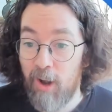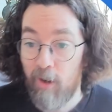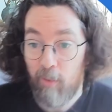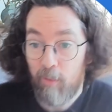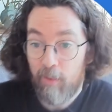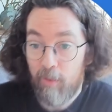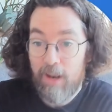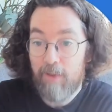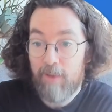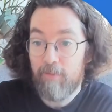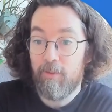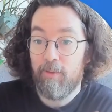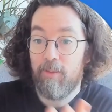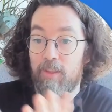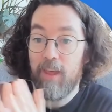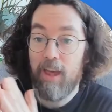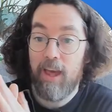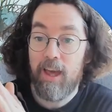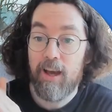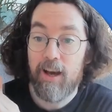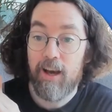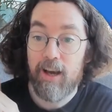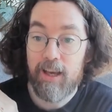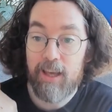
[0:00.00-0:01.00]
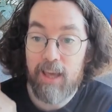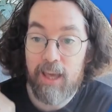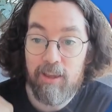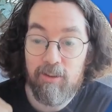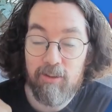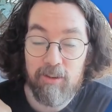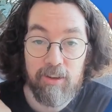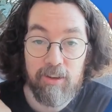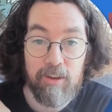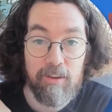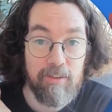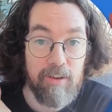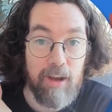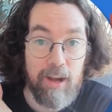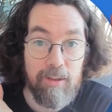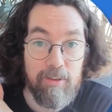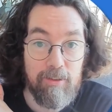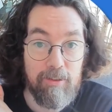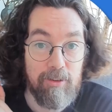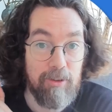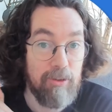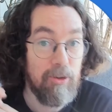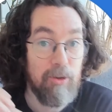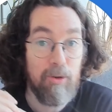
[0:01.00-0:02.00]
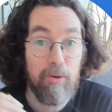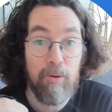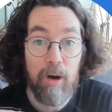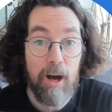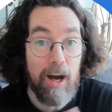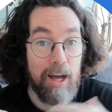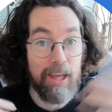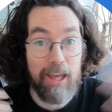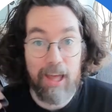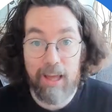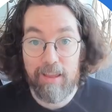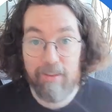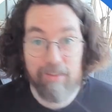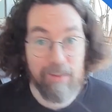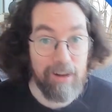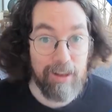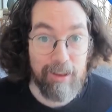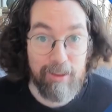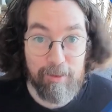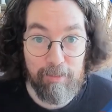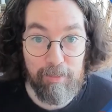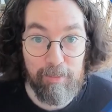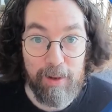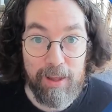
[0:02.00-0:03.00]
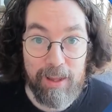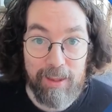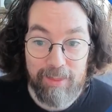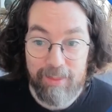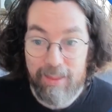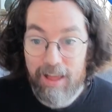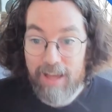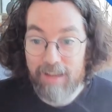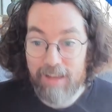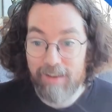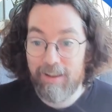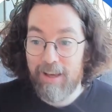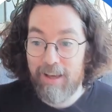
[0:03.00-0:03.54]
Whatever the AI agent decides to do, I guess I'll explain that.